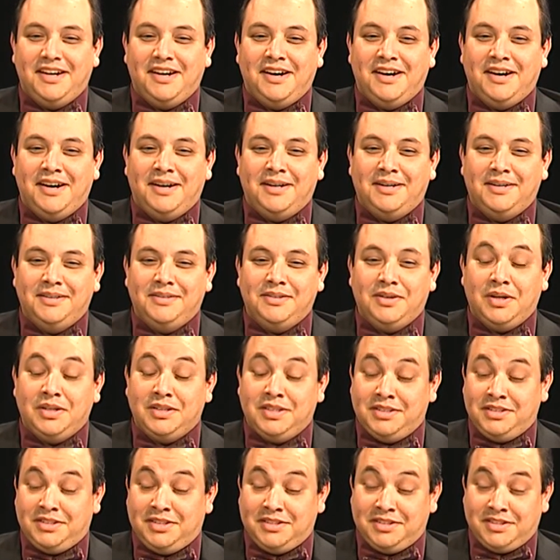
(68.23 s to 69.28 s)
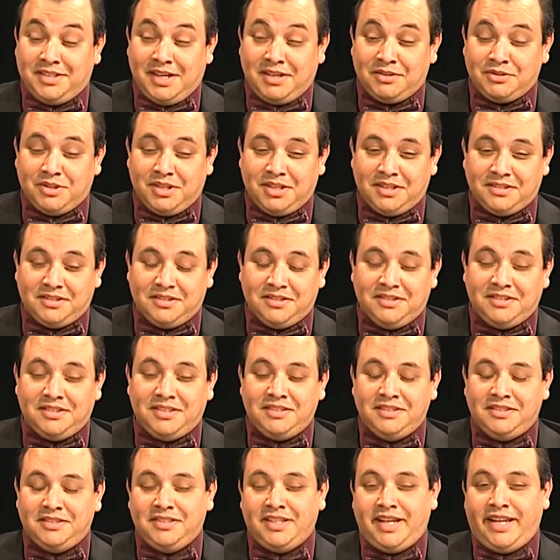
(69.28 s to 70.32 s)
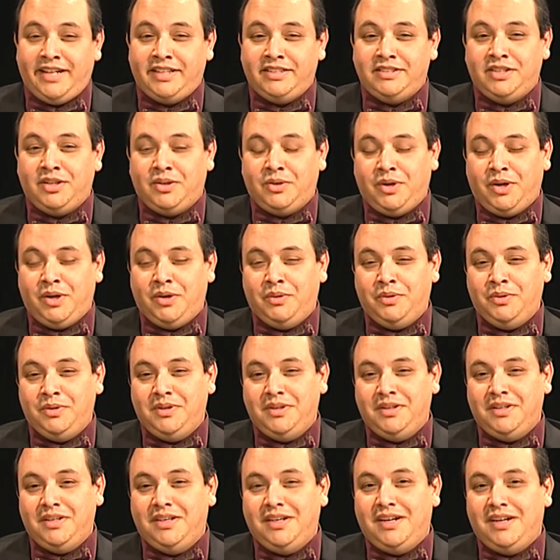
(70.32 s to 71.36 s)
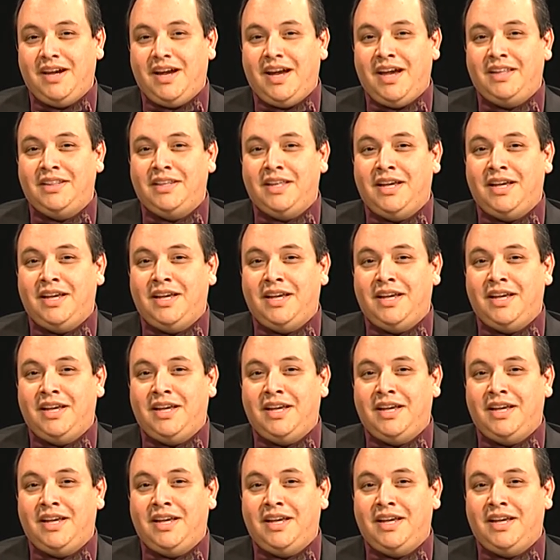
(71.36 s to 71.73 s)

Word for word: uh, or at least in South Texas, in San Antonio. Mm-hmm. And